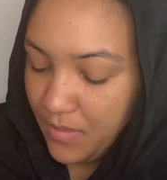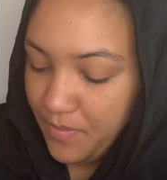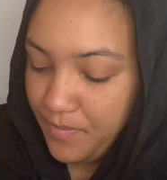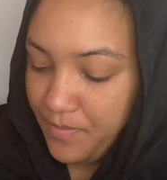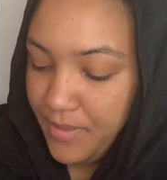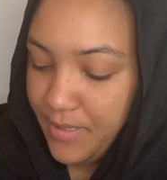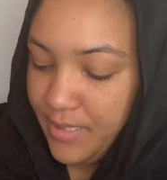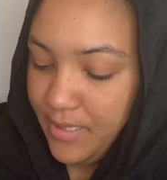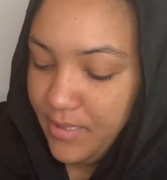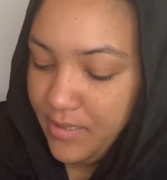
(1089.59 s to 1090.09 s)

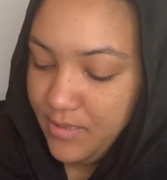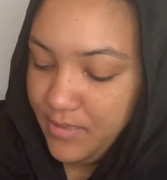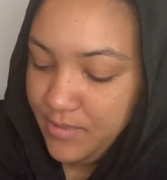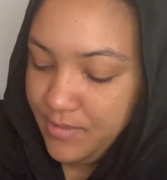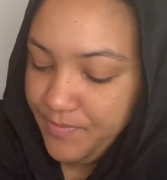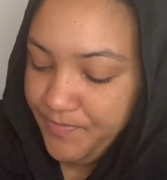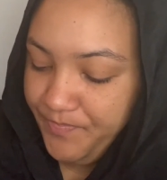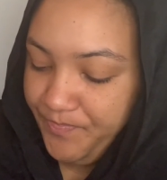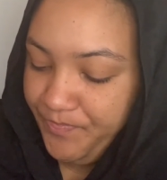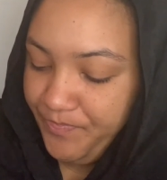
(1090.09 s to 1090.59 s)
But
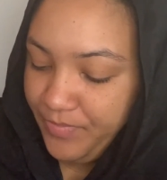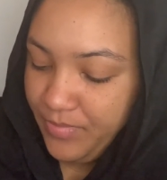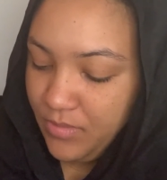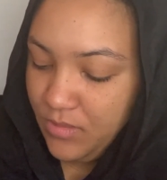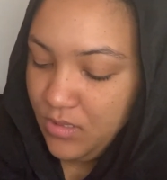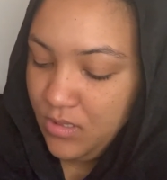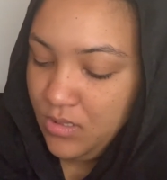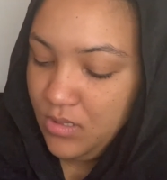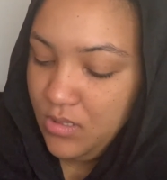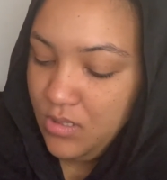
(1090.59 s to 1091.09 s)

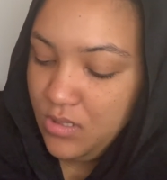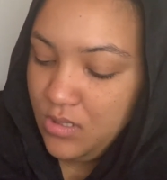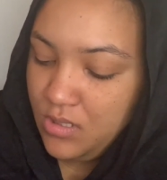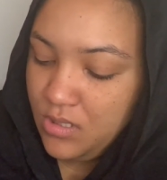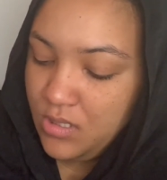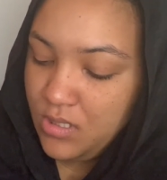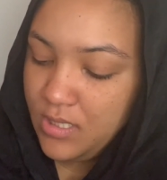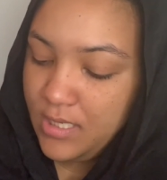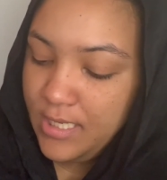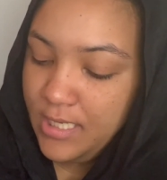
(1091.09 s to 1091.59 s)

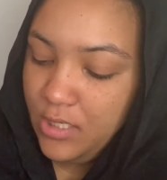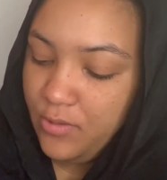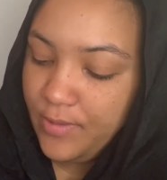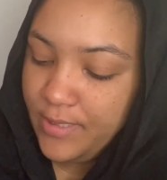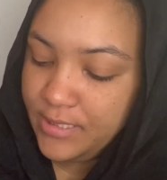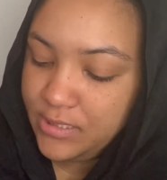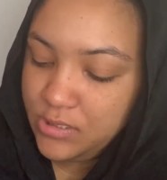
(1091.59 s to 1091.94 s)
anyway,